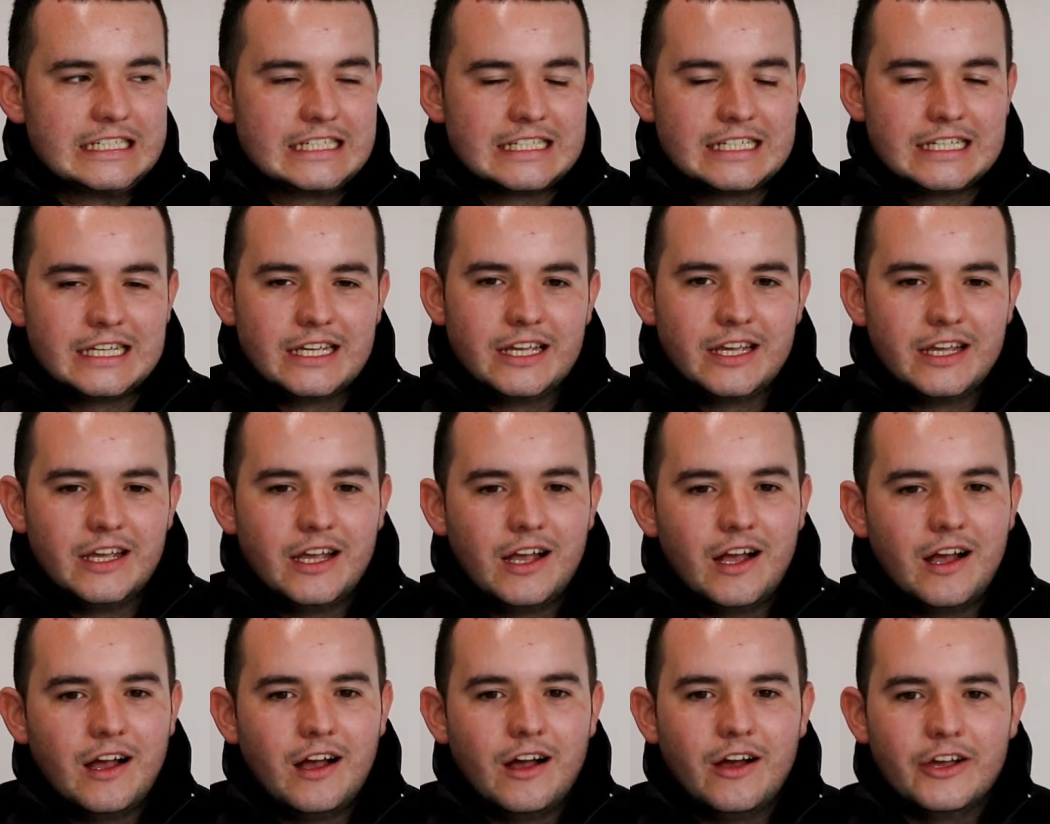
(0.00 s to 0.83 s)
Classy
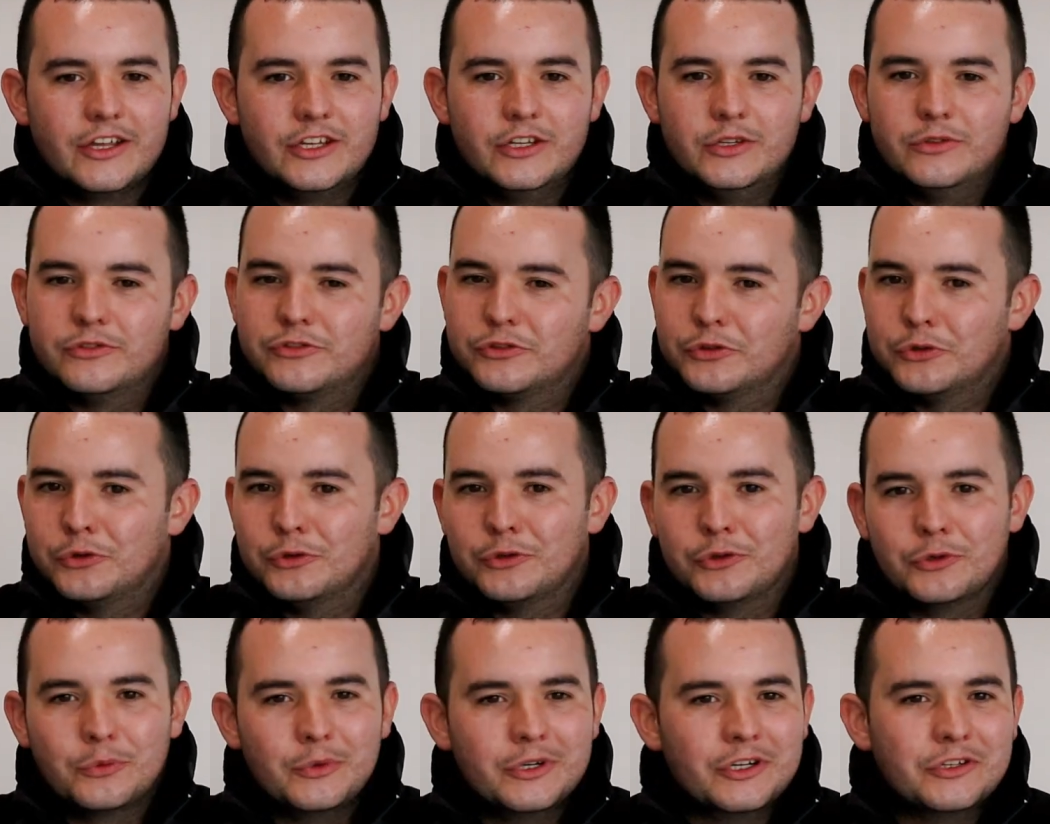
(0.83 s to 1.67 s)
car. I used
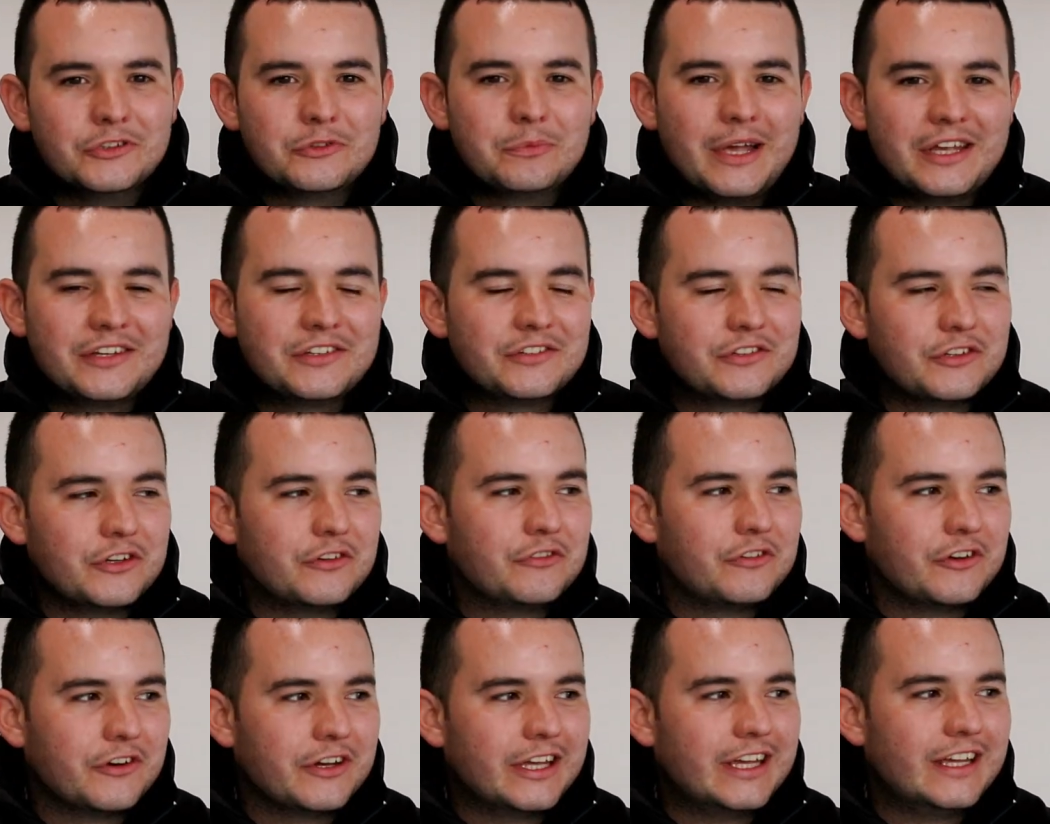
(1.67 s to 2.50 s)
all the world's best
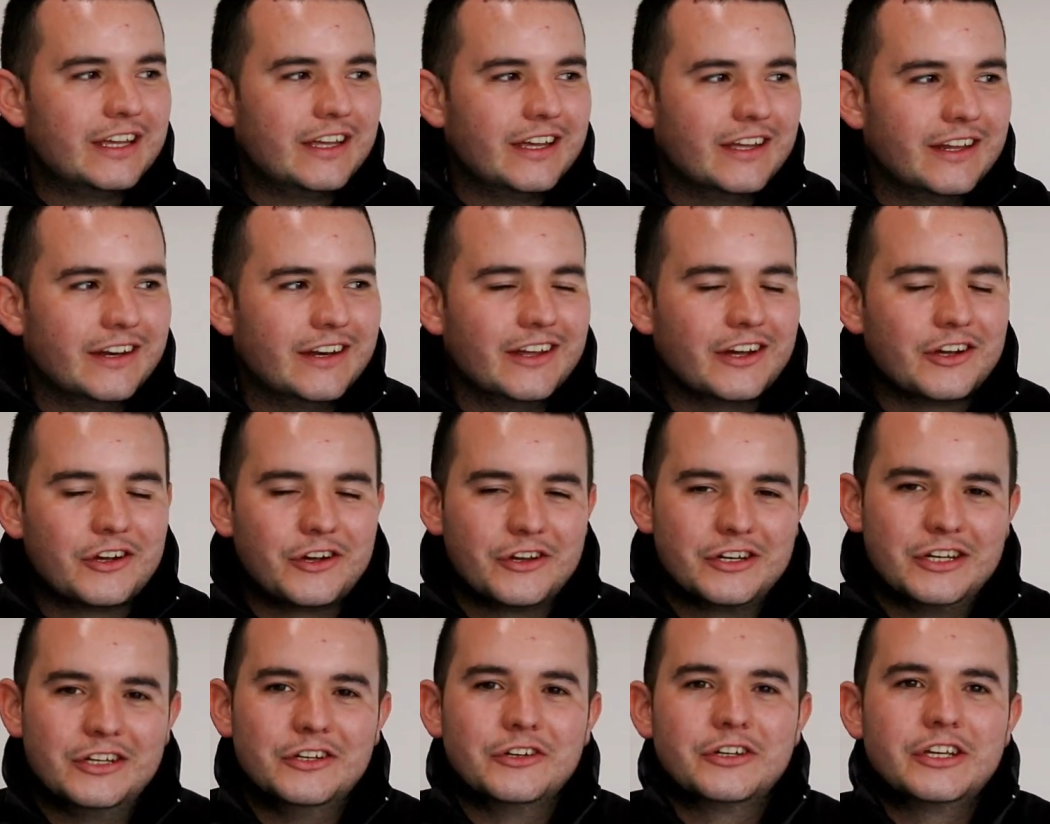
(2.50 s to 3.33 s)
stuff on it, and I
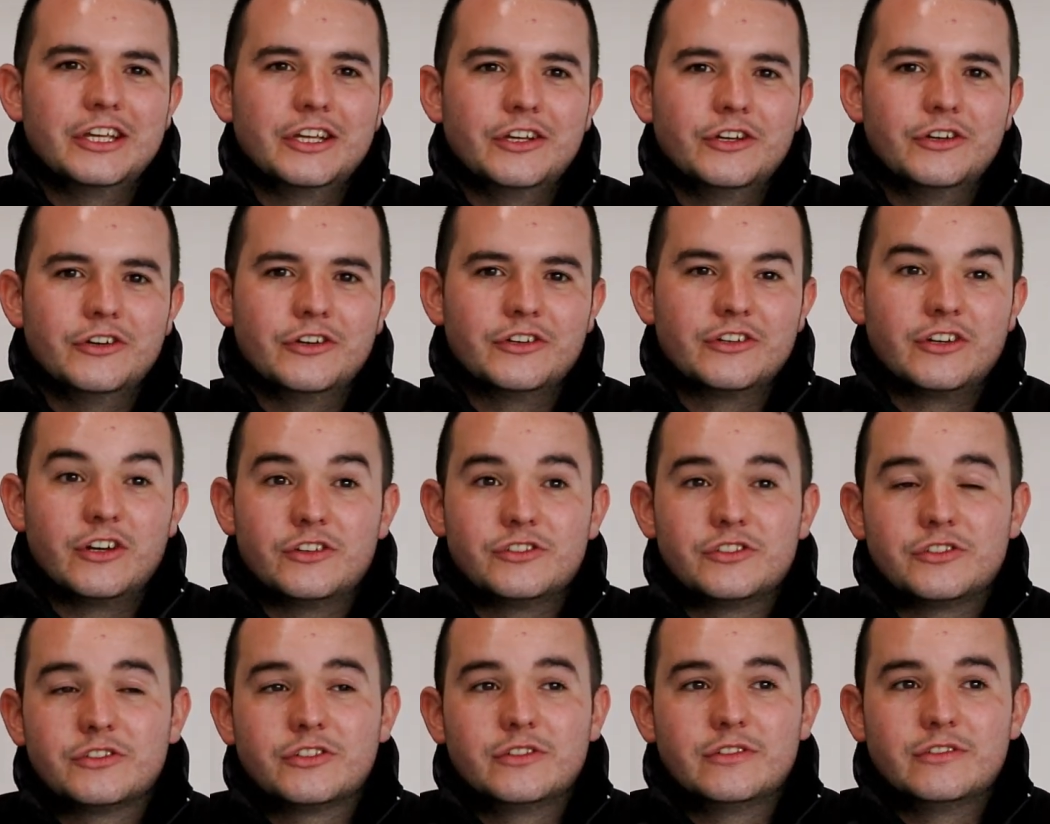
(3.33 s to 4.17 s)
got it looking good, and
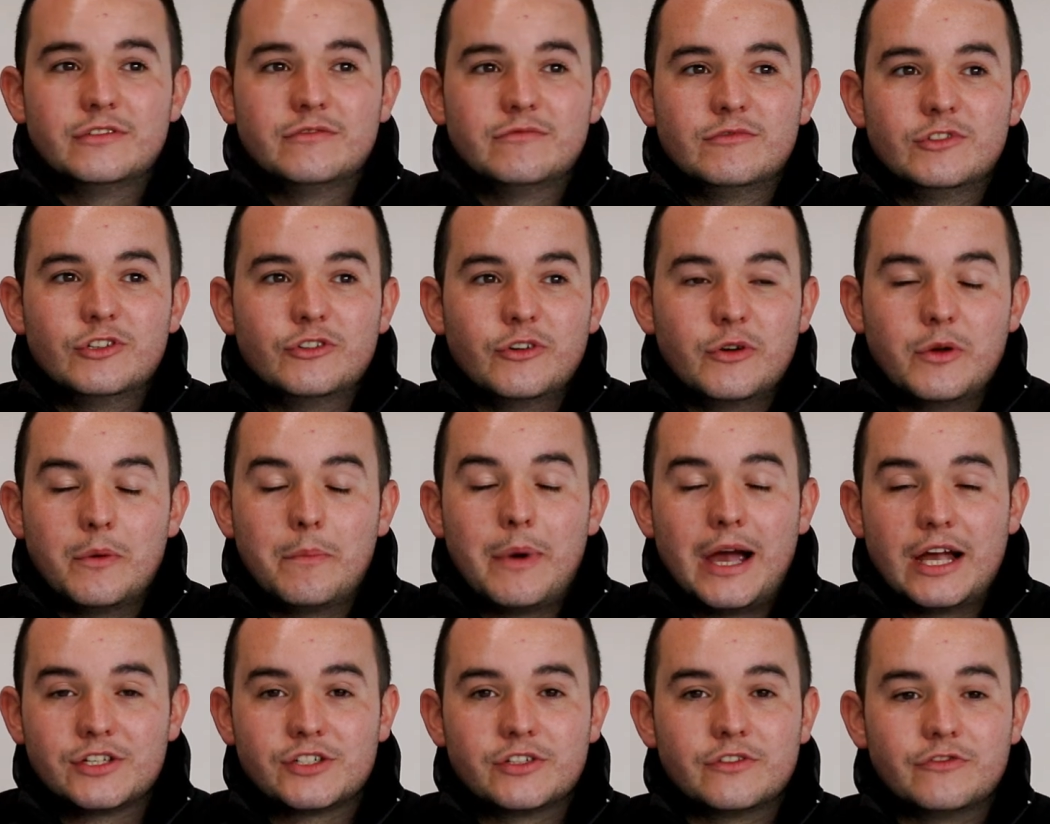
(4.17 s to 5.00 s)
I just grew
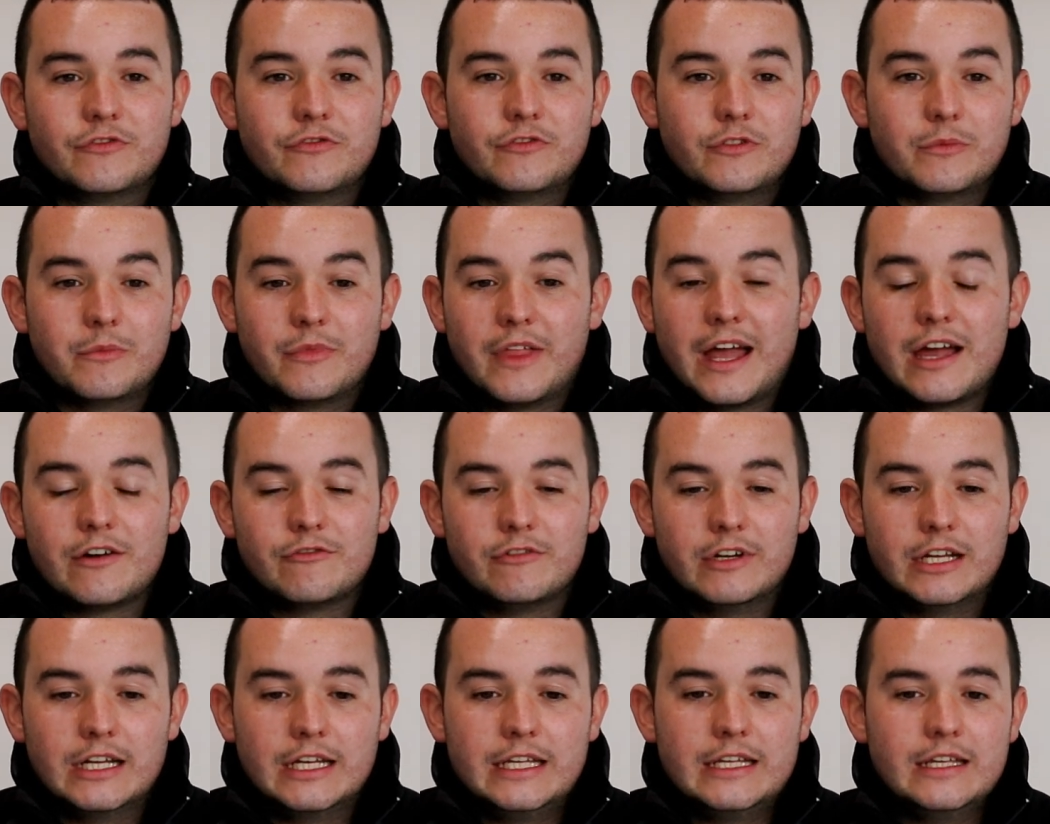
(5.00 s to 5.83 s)
a passion from
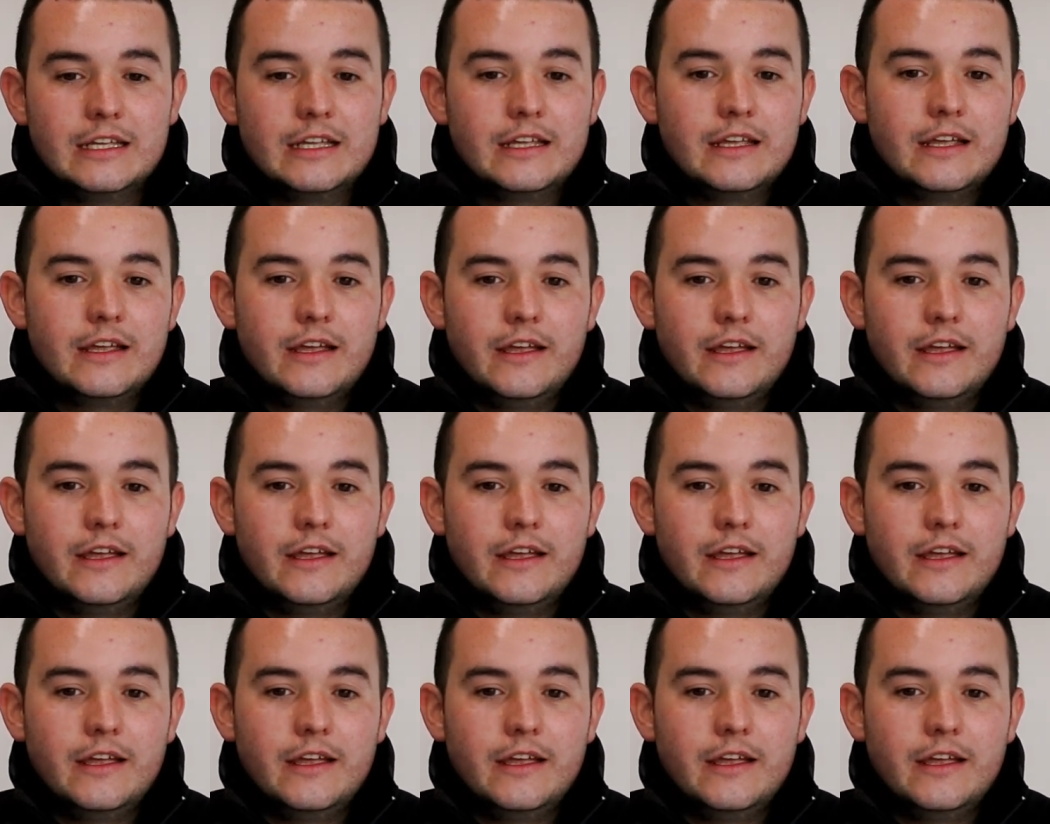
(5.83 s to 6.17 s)
that really,